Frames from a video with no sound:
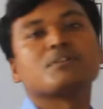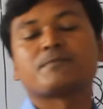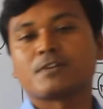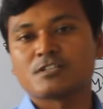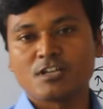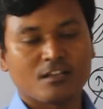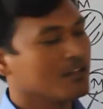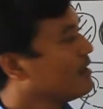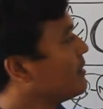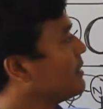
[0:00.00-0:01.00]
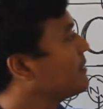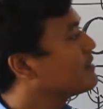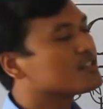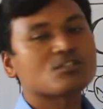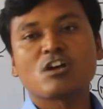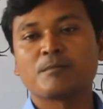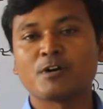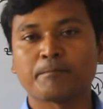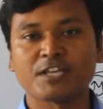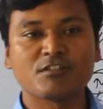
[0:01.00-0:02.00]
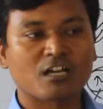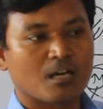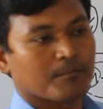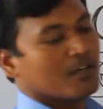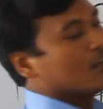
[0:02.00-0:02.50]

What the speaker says: difference yarn in this type of Venn diagram.